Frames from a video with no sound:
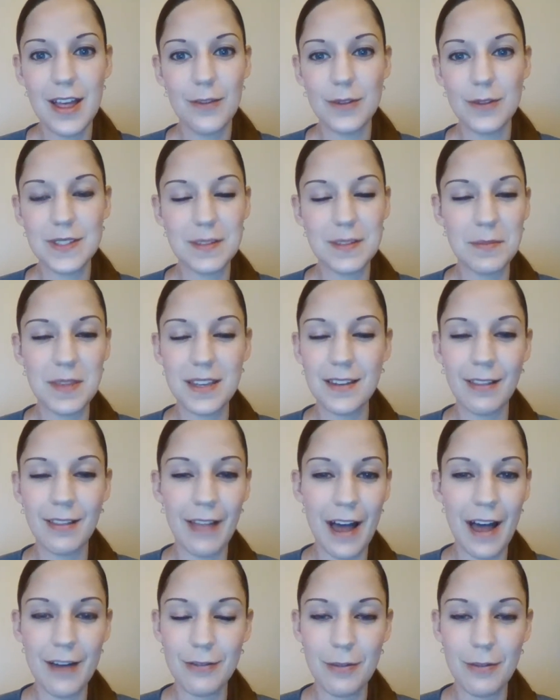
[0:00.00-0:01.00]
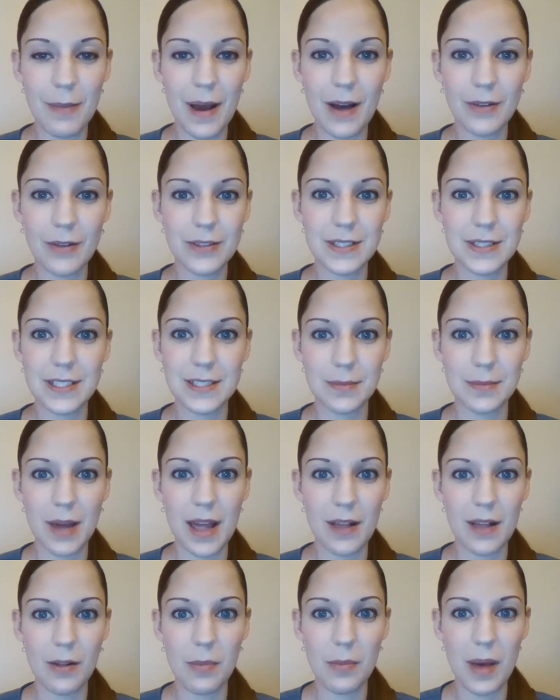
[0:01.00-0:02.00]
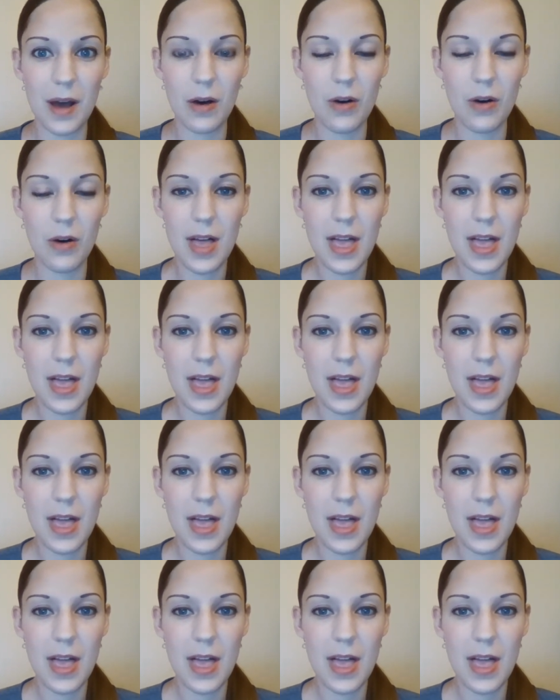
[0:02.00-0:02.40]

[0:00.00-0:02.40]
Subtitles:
with something to laugh about, to smile about,